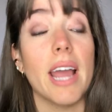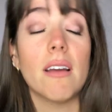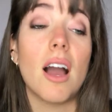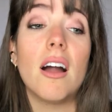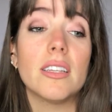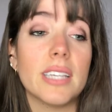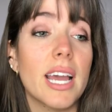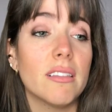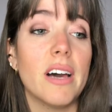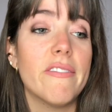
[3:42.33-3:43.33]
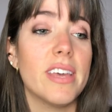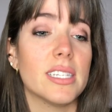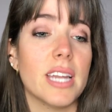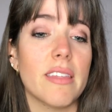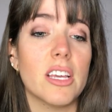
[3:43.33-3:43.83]
I honestly love
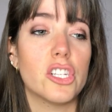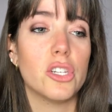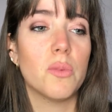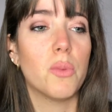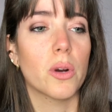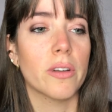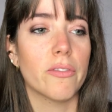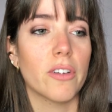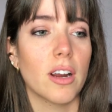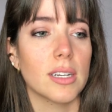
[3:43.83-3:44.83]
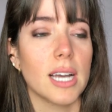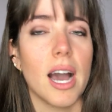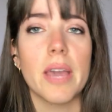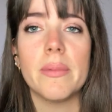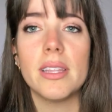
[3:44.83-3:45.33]
this, and I think it's so important for our time.